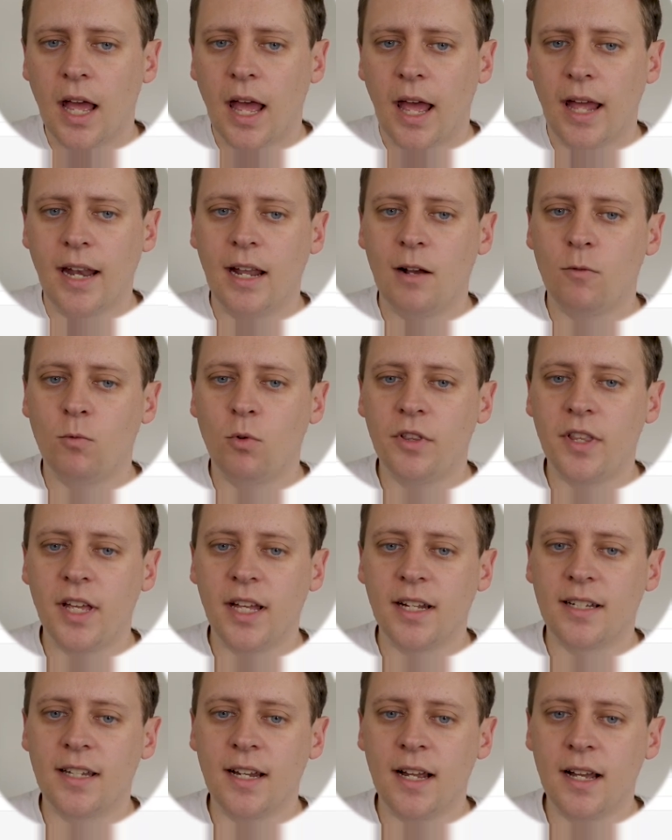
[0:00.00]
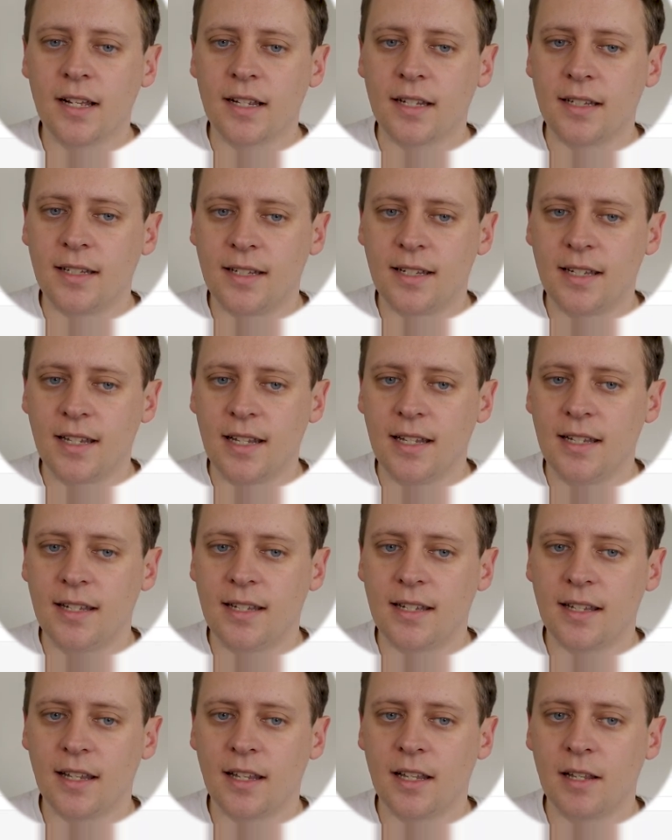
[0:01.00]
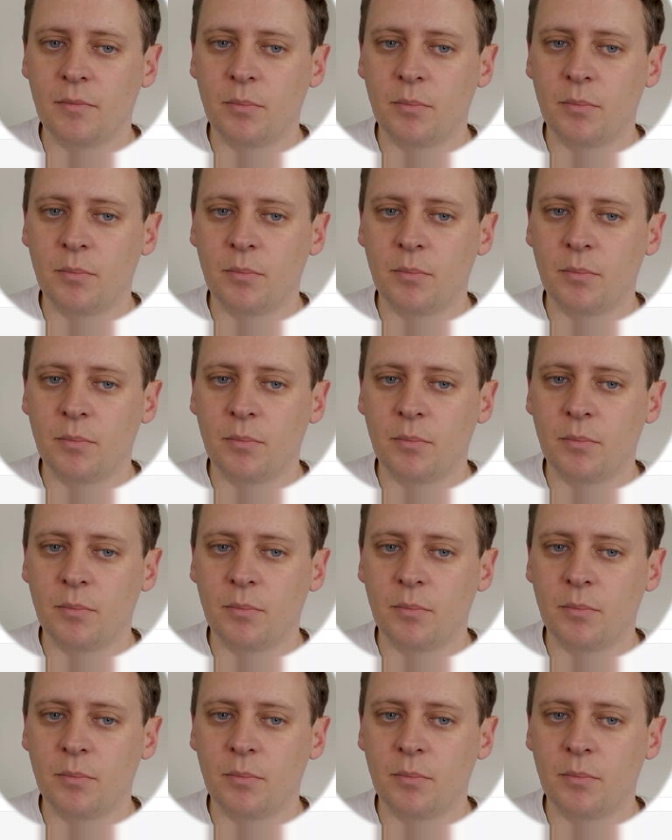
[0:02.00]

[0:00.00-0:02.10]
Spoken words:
And now what that does is,